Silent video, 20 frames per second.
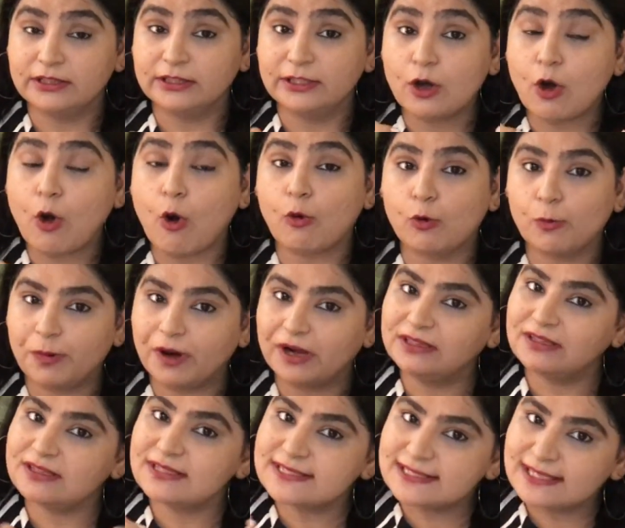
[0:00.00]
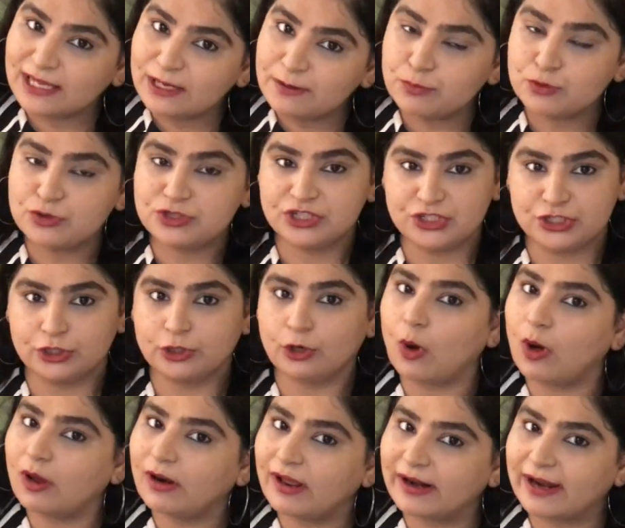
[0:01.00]
they occupy the same position,
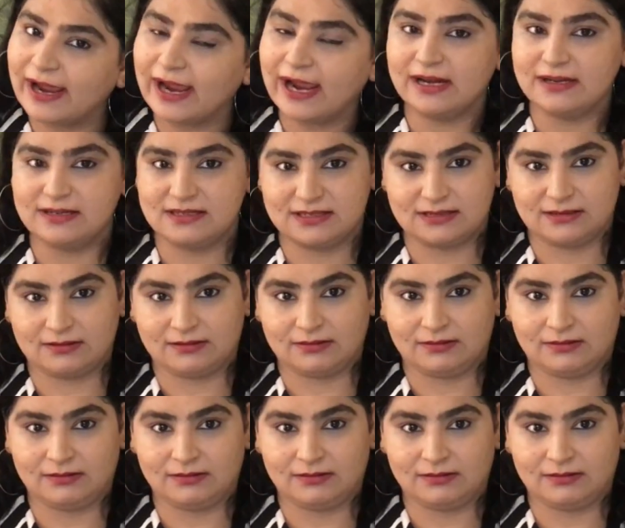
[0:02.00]
all are heads.